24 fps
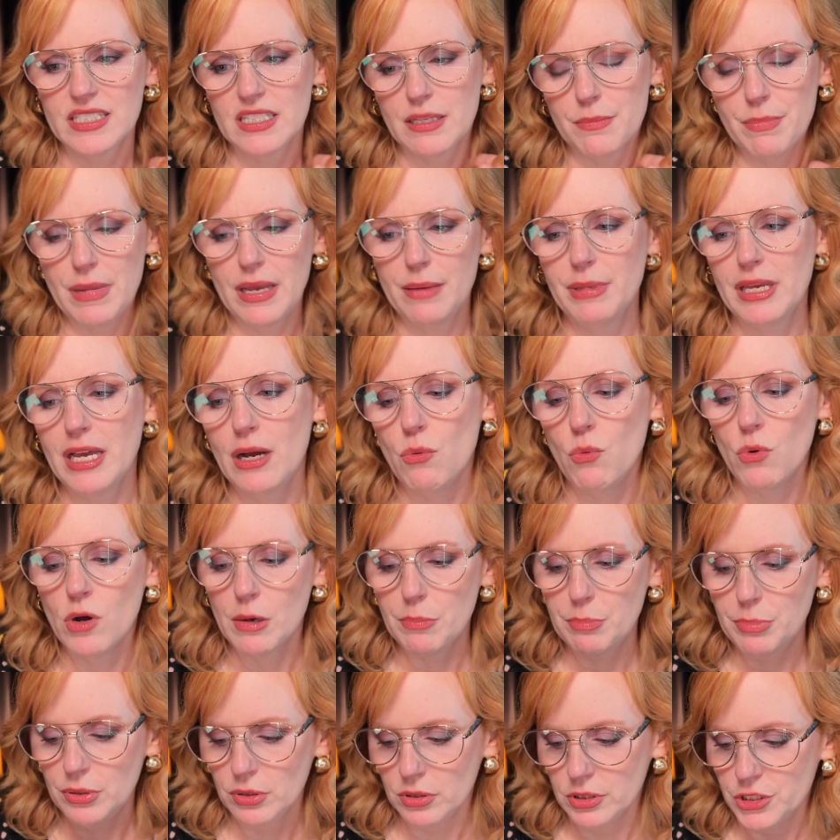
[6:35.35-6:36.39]
that maybe I
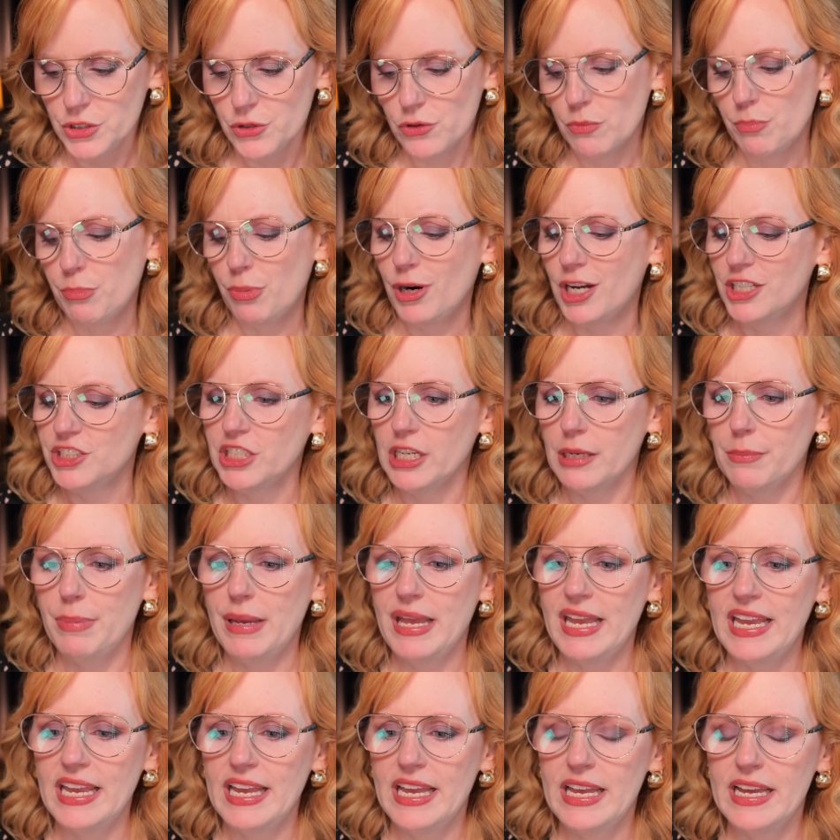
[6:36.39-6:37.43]
want to pull into a project
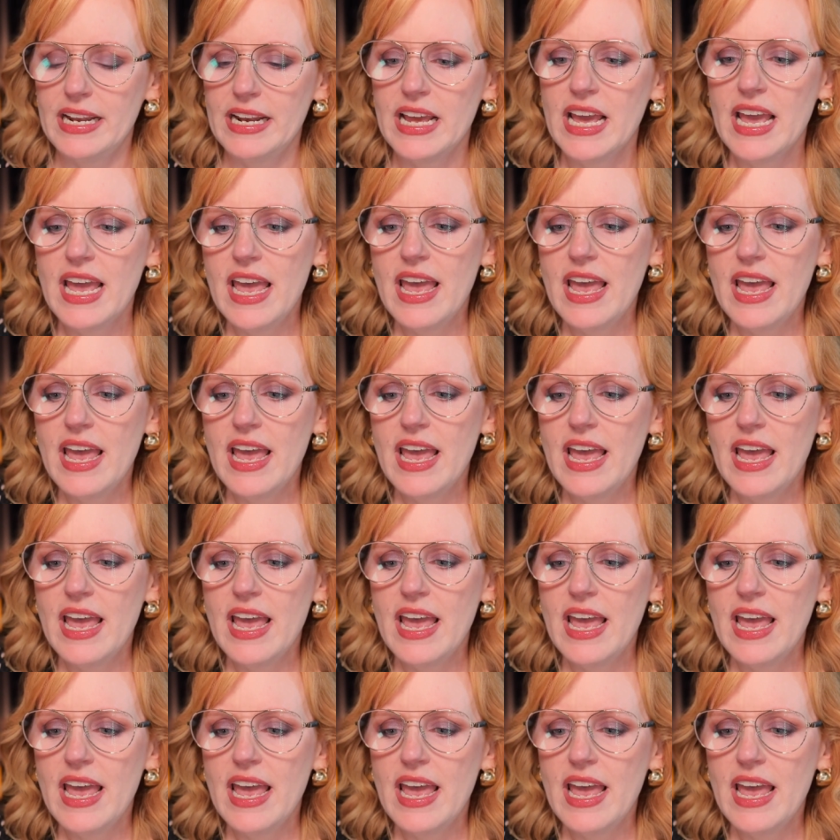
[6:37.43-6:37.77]
pan,